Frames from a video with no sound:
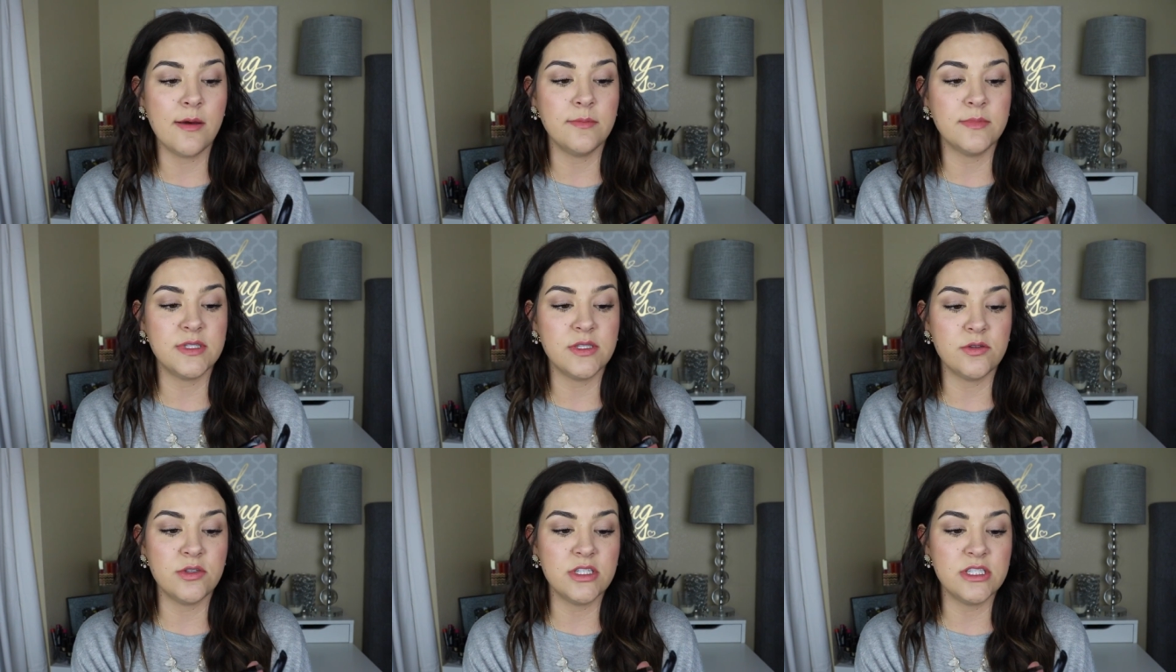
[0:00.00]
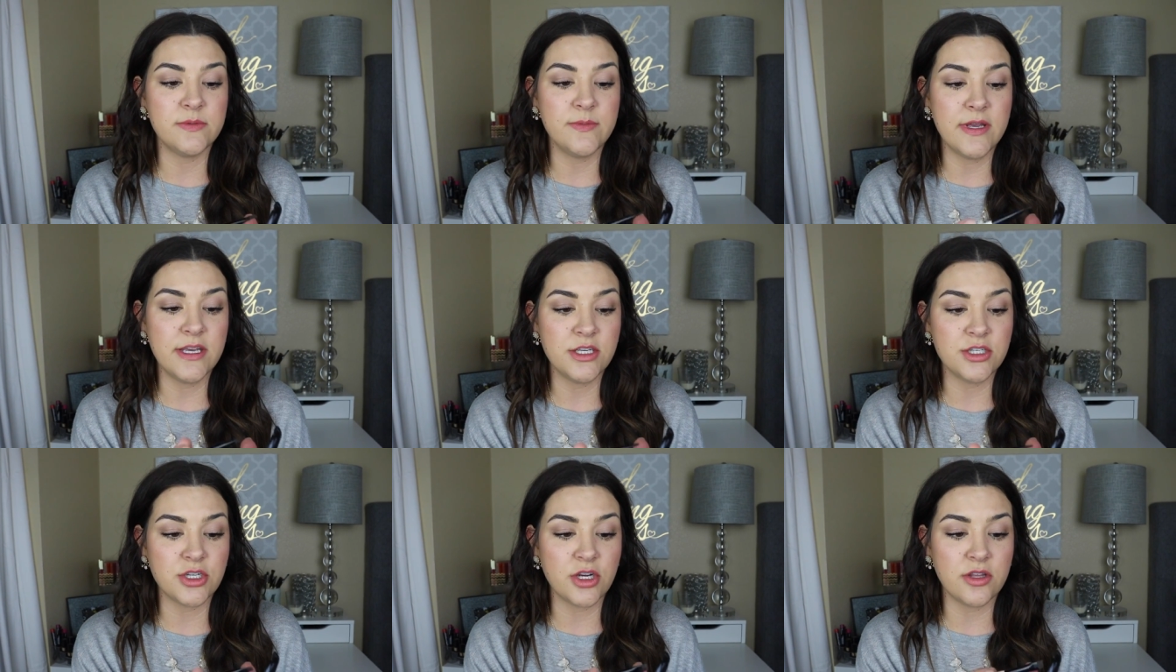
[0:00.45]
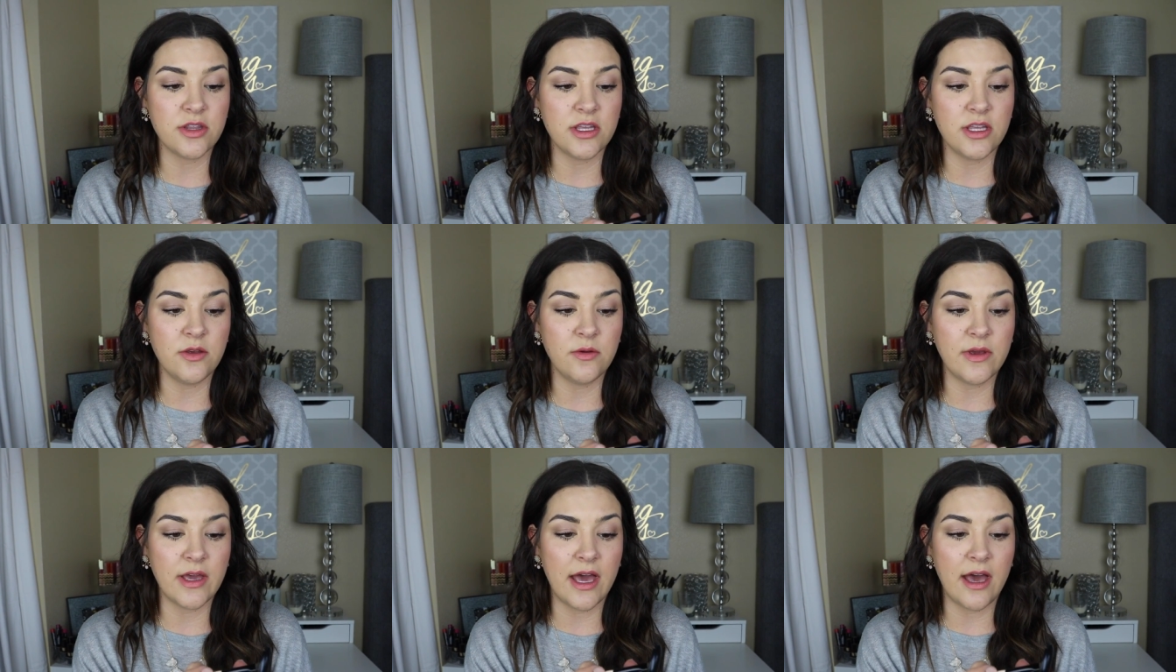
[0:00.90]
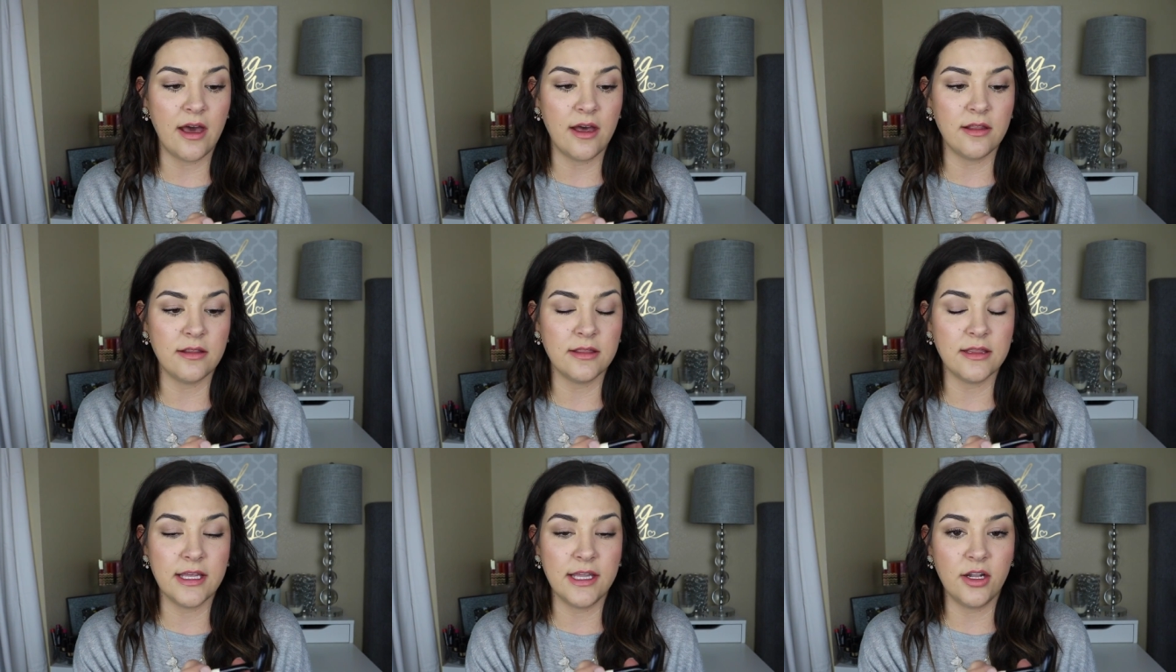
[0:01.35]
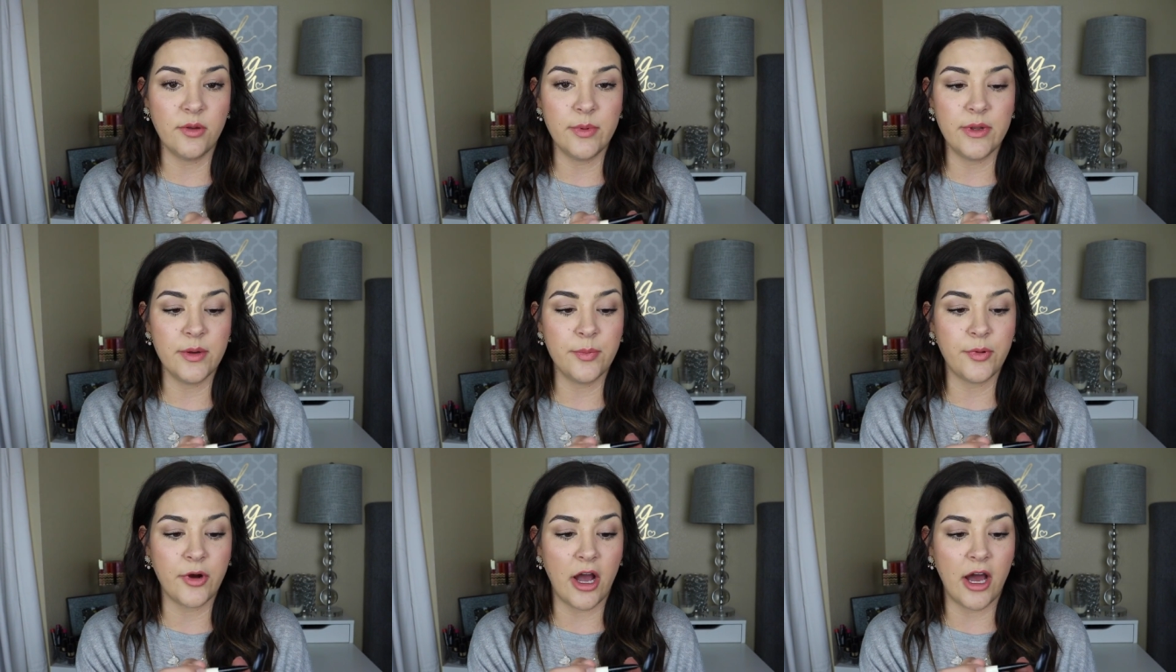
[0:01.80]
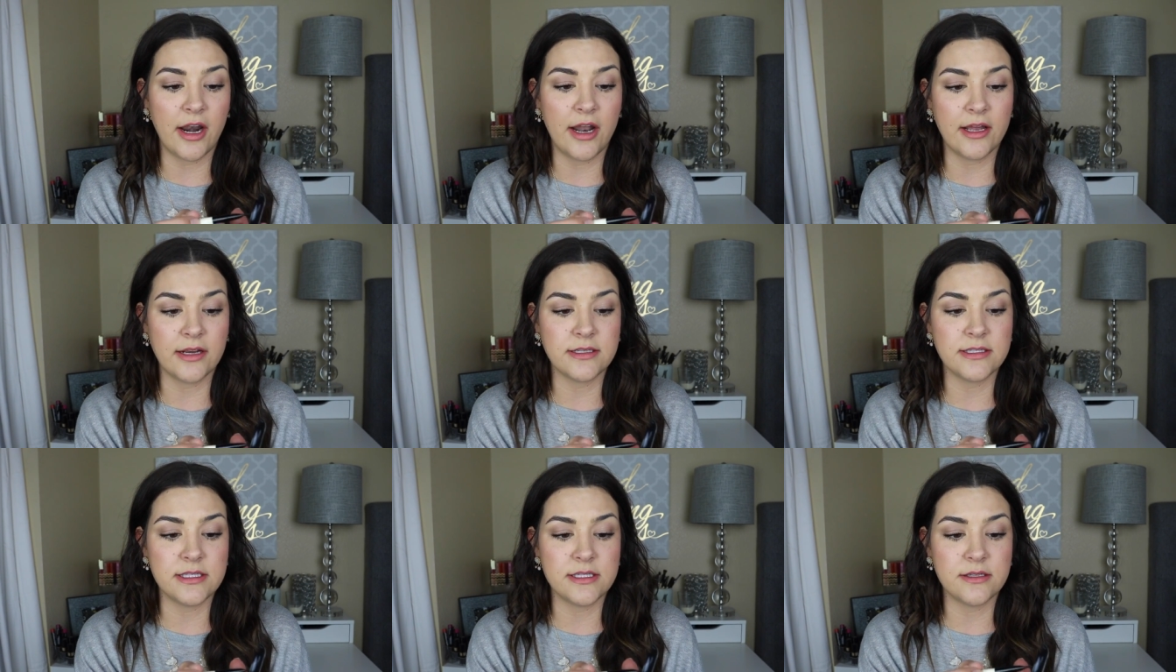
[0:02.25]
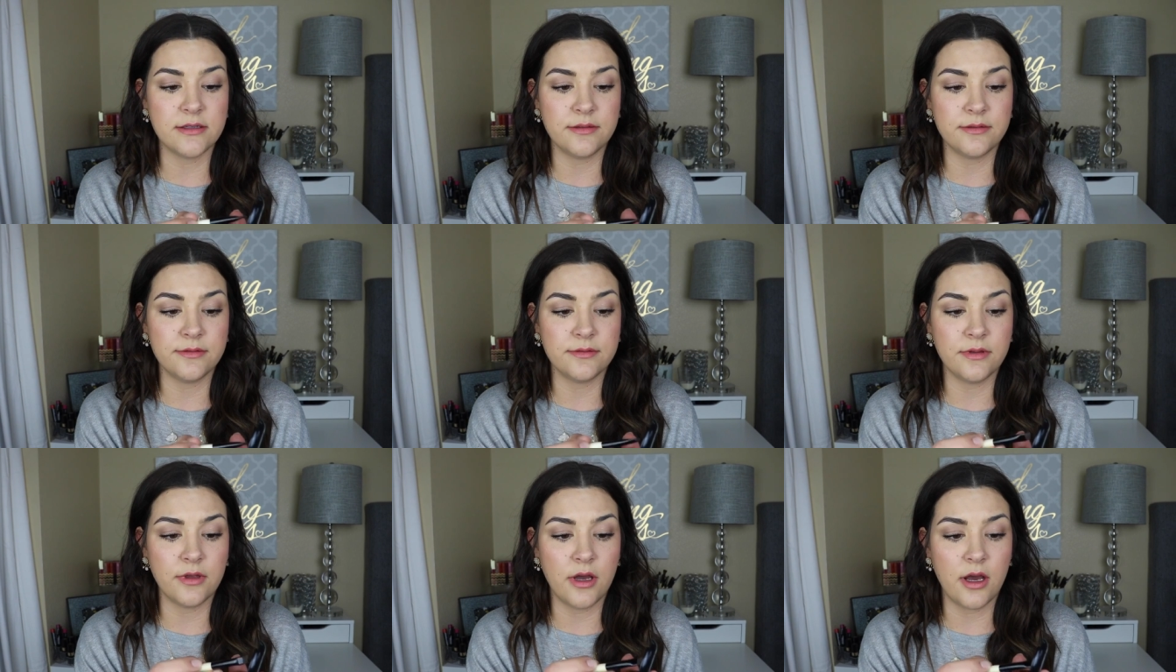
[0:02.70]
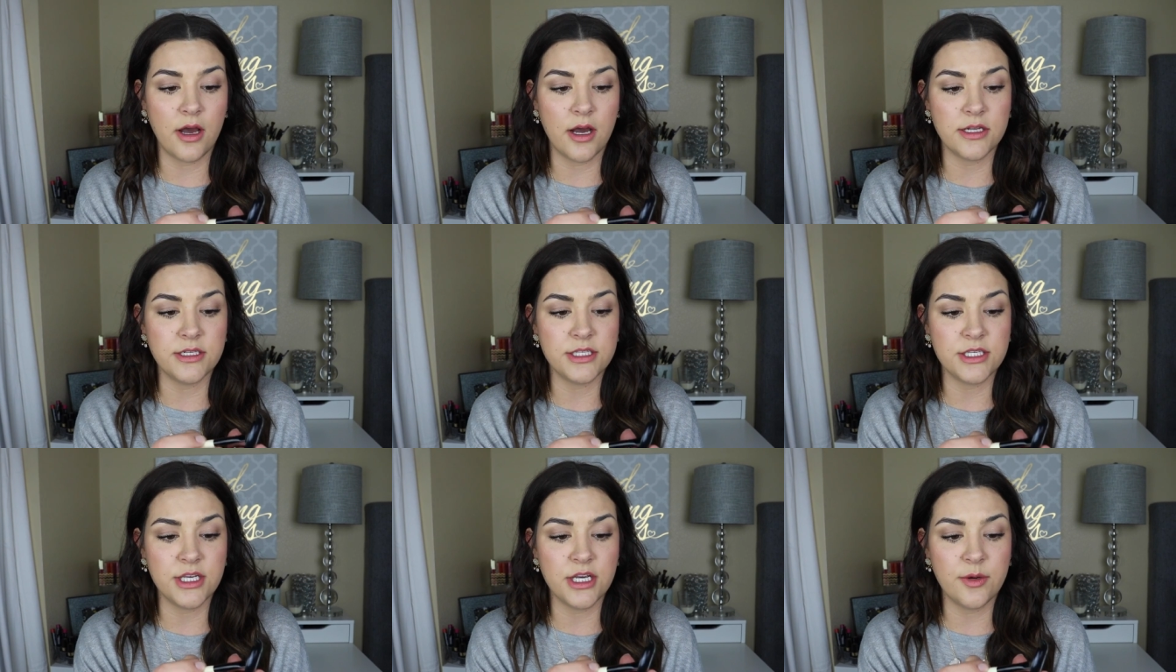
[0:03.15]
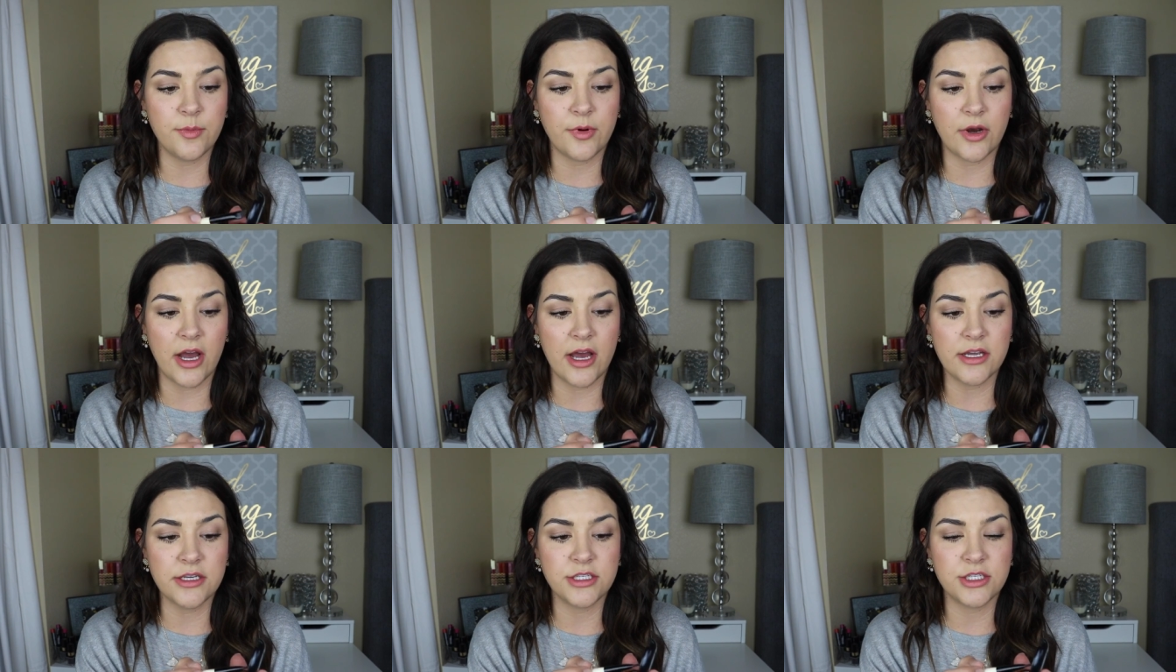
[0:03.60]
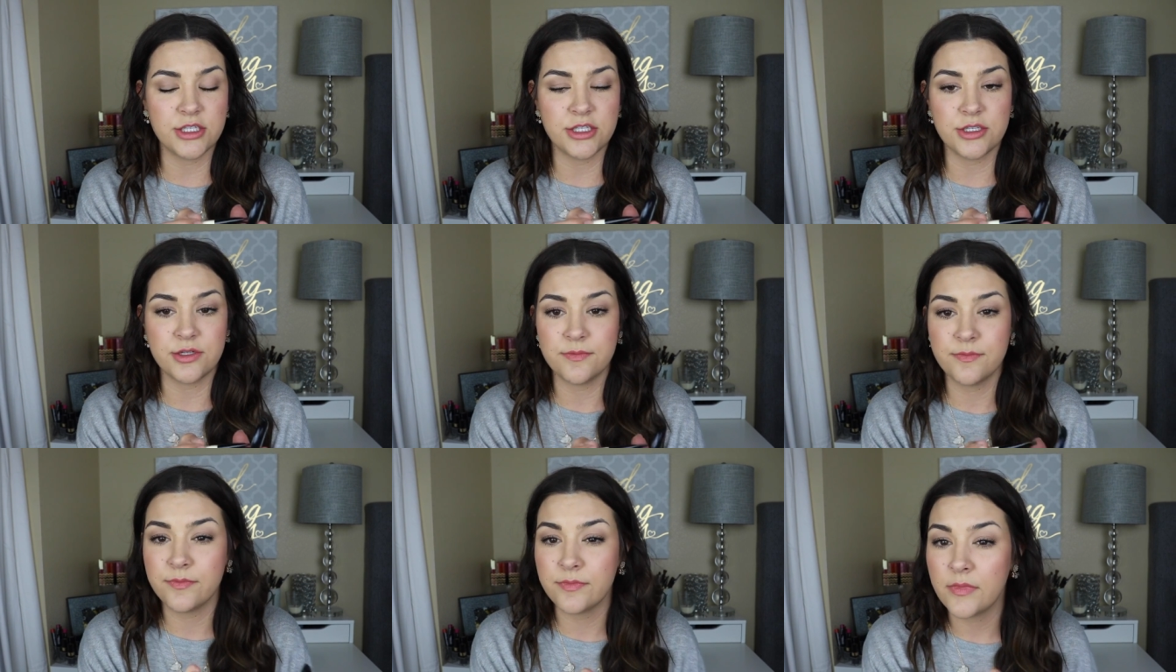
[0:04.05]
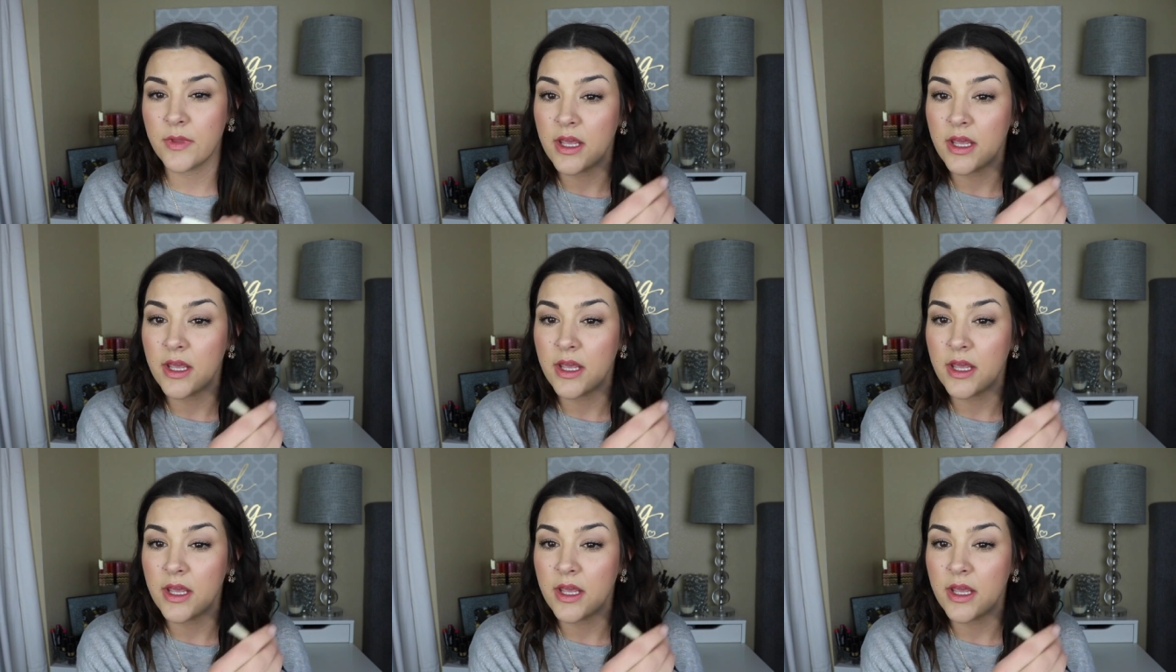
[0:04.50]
So just make sure that you get a little bit of product onto your brush.